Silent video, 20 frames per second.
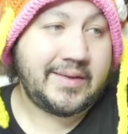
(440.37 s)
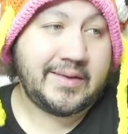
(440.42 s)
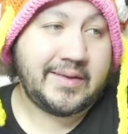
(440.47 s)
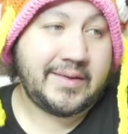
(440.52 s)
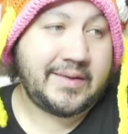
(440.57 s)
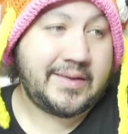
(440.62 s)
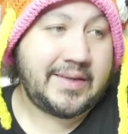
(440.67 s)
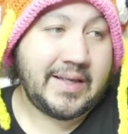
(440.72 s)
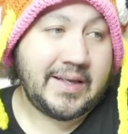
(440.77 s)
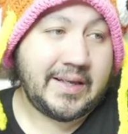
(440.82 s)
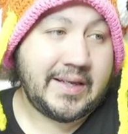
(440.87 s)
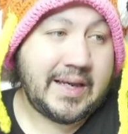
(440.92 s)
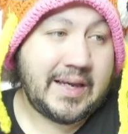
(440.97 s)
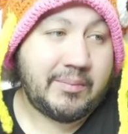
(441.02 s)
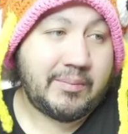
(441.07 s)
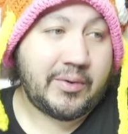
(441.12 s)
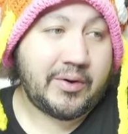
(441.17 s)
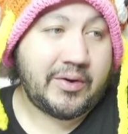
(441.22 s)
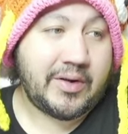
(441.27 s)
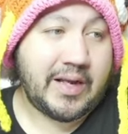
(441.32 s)
they got
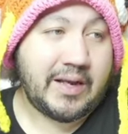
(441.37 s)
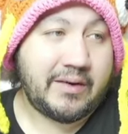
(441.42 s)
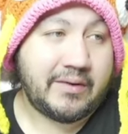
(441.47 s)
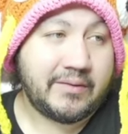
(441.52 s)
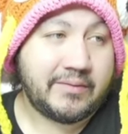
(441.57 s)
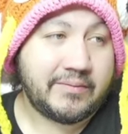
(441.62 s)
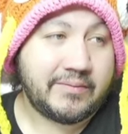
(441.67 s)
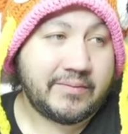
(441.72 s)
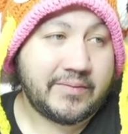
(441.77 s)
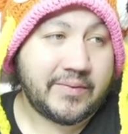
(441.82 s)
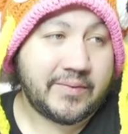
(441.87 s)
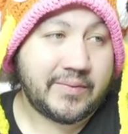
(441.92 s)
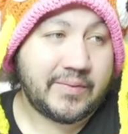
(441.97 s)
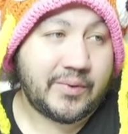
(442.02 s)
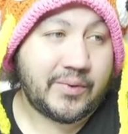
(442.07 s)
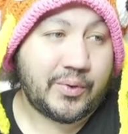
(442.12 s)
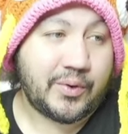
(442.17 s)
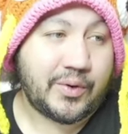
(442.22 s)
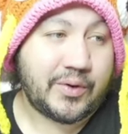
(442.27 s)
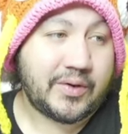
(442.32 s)
bought out,
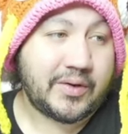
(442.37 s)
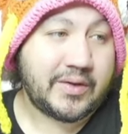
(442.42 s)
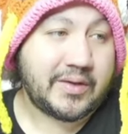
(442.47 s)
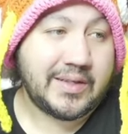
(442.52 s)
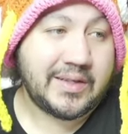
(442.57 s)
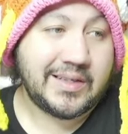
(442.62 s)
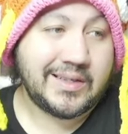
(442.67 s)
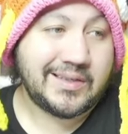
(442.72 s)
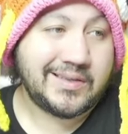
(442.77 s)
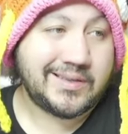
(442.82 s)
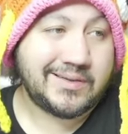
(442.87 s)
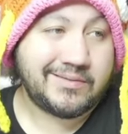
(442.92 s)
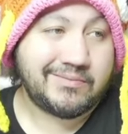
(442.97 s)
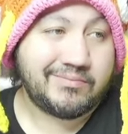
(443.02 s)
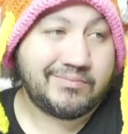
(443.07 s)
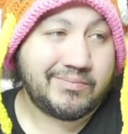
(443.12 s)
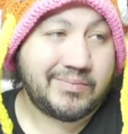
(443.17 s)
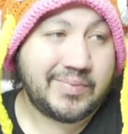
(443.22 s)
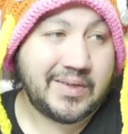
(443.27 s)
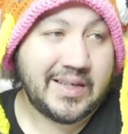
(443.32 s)
or at least
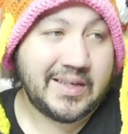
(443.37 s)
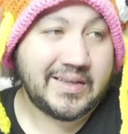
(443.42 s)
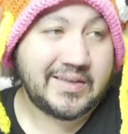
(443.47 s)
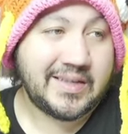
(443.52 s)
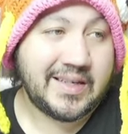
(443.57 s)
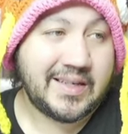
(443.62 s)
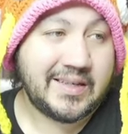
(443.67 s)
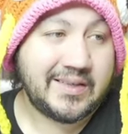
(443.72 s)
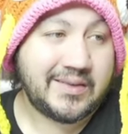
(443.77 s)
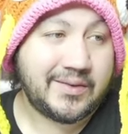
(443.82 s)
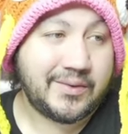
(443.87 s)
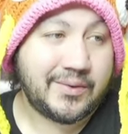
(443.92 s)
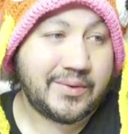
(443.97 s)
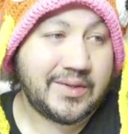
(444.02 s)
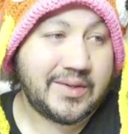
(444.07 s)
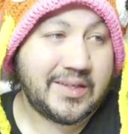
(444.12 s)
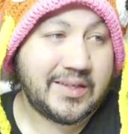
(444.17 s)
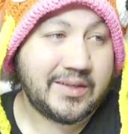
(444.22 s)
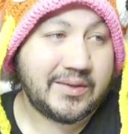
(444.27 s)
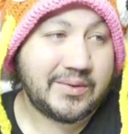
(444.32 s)
PSA is doing
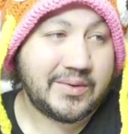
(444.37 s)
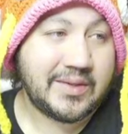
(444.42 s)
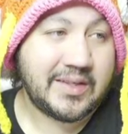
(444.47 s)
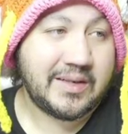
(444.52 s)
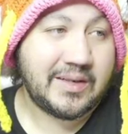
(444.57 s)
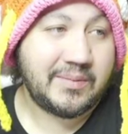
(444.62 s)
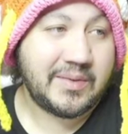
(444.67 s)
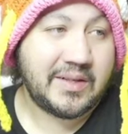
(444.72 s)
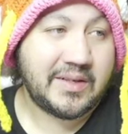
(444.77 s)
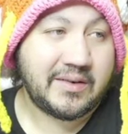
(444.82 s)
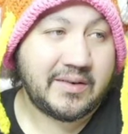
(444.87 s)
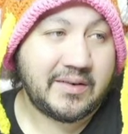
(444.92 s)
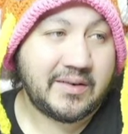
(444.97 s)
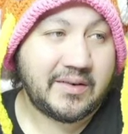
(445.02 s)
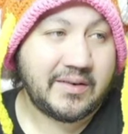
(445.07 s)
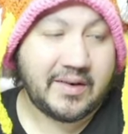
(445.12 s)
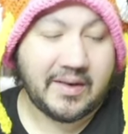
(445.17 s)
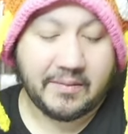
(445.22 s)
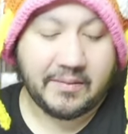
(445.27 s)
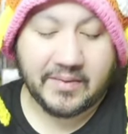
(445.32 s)
deals with them, and
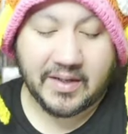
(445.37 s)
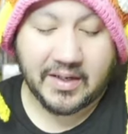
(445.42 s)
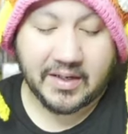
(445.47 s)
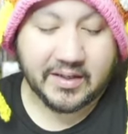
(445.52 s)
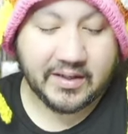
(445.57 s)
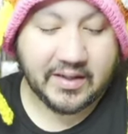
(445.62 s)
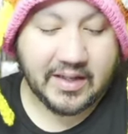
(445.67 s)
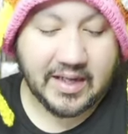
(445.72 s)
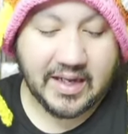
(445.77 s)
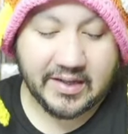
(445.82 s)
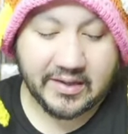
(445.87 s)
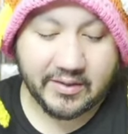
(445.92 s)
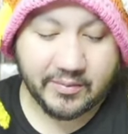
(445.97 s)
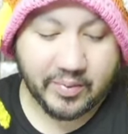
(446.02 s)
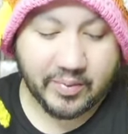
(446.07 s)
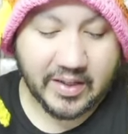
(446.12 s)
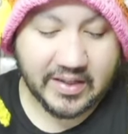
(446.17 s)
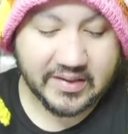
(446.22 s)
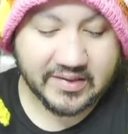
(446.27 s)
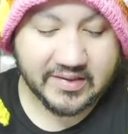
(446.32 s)
I'm not gonna lie, their
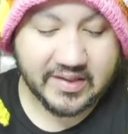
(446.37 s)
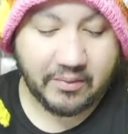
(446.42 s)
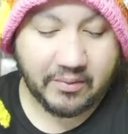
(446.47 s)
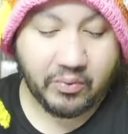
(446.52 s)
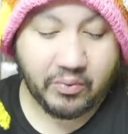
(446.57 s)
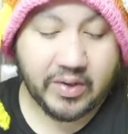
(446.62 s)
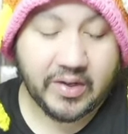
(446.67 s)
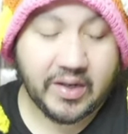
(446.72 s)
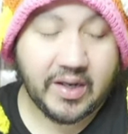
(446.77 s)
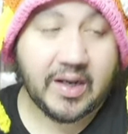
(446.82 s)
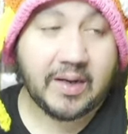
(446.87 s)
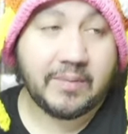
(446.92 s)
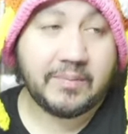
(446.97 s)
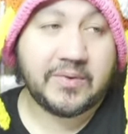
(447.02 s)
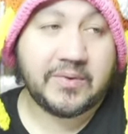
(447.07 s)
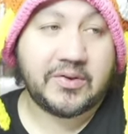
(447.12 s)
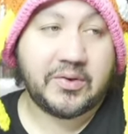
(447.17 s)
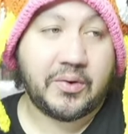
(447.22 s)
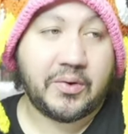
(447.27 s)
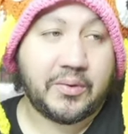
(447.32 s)
prices have went up.
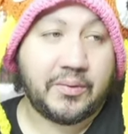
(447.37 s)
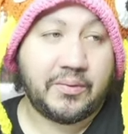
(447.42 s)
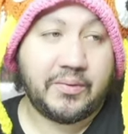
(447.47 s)
So